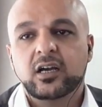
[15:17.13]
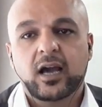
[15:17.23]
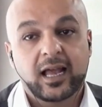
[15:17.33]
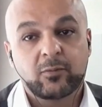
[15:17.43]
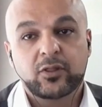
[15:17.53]

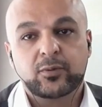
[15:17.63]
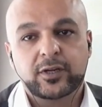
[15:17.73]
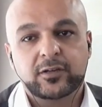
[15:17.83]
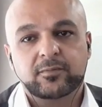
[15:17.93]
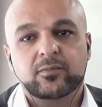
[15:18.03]
Element
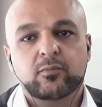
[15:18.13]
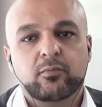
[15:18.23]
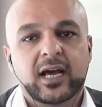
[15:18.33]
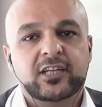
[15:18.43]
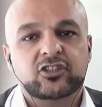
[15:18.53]
3,
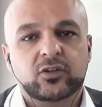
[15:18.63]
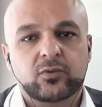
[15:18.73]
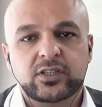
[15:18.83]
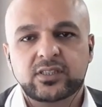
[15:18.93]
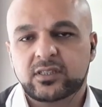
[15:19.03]
managing
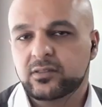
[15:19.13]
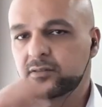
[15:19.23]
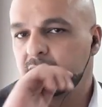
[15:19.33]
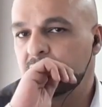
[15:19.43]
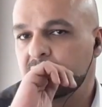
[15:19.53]
risk,
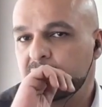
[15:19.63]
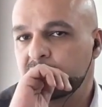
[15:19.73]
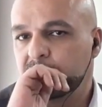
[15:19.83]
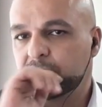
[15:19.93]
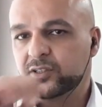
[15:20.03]

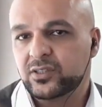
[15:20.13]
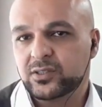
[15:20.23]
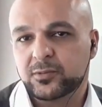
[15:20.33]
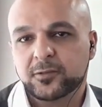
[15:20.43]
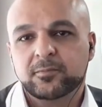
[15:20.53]
excuse
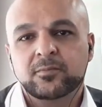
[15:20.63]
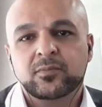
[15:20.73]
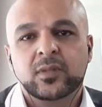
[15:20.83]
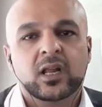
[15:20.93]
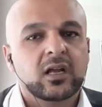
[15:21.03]
me,
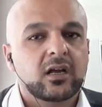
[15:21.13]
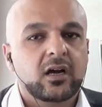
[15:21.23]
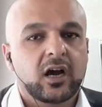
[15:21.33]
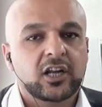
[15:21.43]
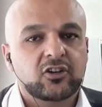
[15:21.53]

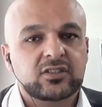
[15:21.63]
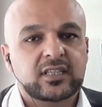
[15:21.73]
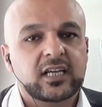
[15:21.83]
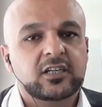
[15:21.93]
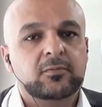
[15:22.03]

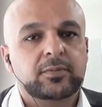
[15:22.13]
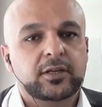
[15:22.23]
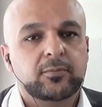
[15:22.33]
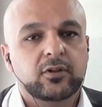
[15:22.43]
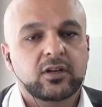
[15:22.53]
understanding
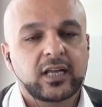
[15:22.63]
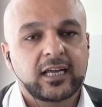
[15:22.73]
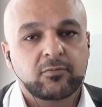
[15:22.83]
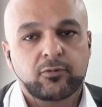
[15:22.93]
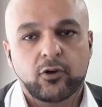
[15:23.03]
people
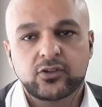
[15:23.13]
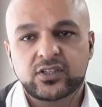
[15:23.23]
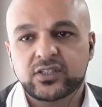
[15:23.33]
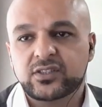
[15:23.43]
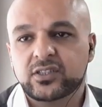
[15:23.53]
and
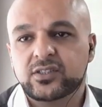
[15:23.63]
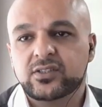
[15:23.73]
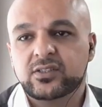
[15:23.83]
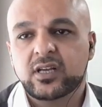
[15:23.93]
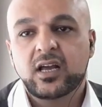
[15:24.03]

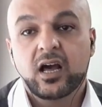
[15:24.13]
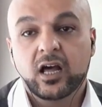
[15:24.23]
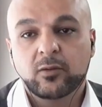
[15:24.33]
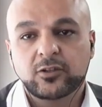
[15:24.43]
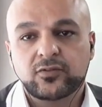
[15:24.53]
processes.
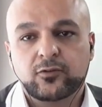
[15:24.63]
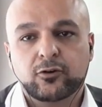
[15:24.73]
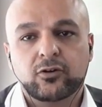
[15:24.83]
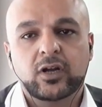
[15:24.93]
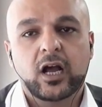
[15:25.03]
Element
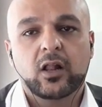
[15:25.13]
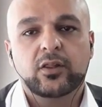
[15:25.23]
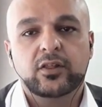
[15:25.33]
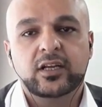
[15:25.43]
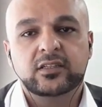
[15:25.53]
4,
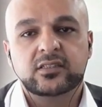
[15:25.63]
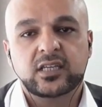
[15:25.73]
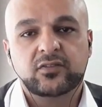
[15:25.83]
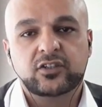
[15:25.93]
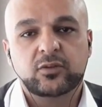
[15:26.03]
health and
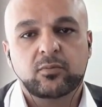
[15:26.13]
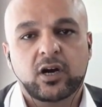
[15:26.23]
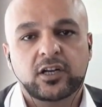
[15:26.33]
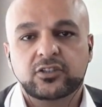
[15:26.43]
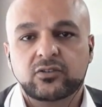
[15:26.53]
safety
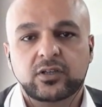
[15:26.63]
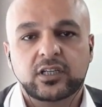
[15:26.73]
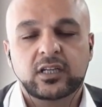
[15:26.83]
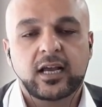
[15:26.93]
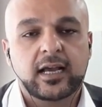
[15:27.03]
monitoring
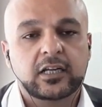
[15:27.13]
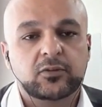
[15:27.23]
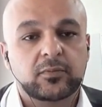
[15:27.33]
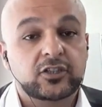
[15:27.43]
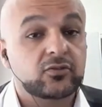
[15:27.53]
and
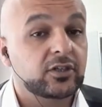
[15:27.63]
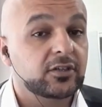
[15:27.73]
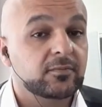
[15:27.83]
measuring.